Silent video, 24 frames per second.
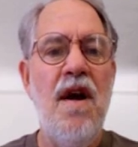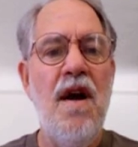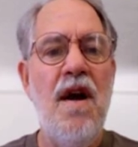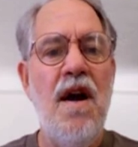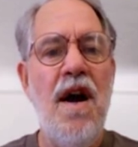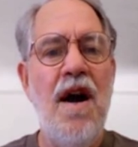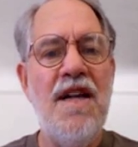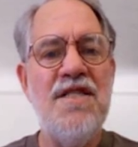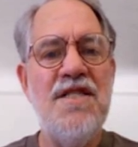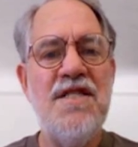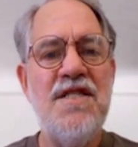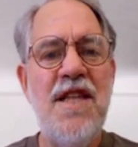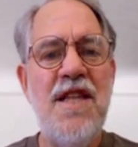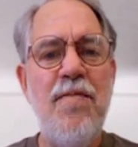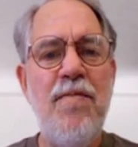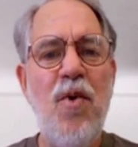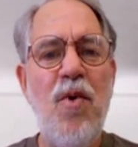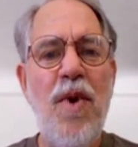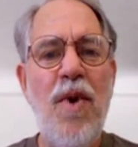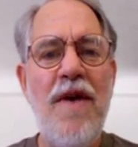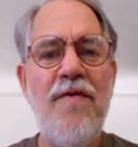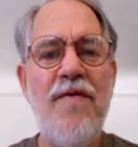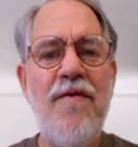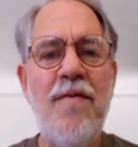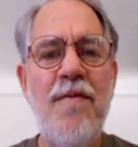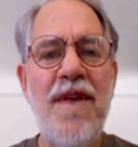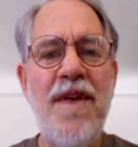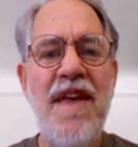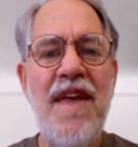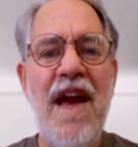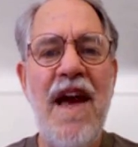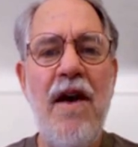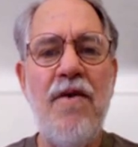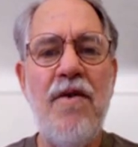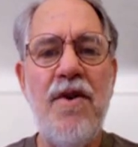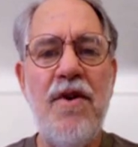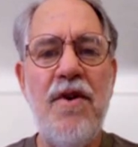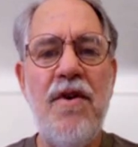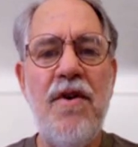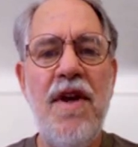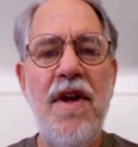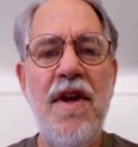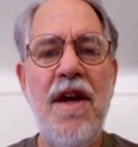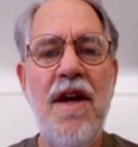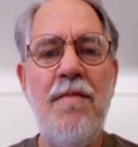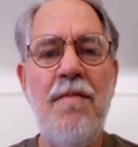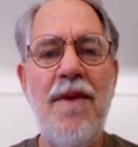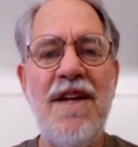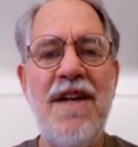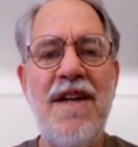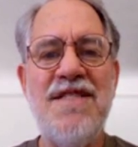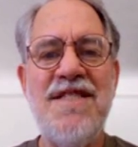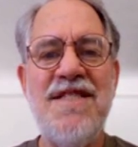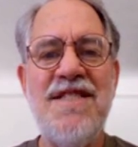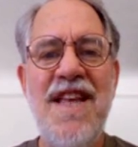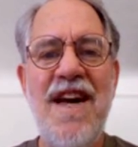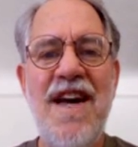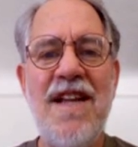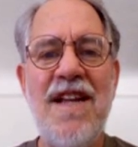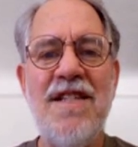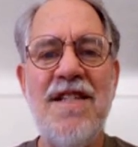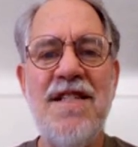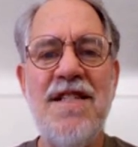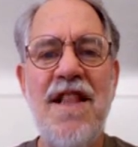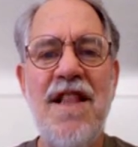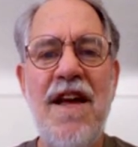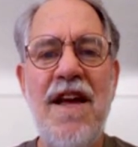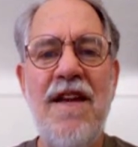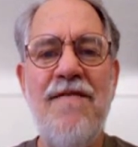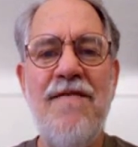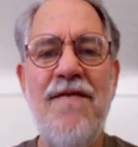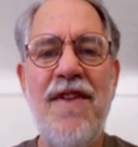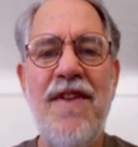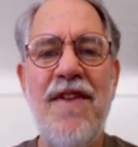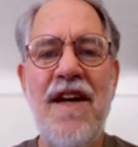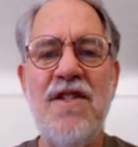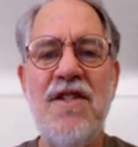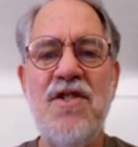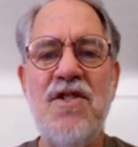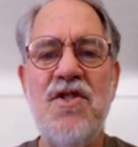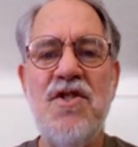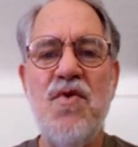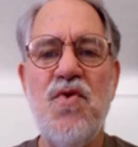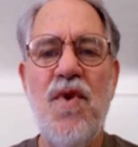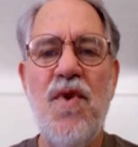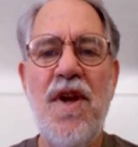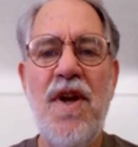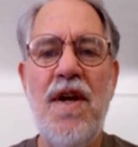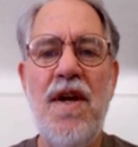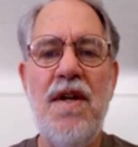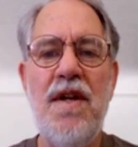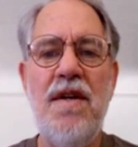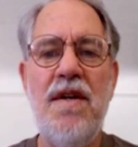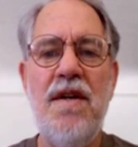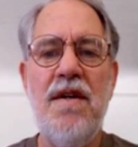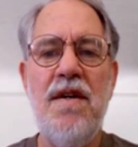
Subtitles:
I step away from the counter and my status light flashes red.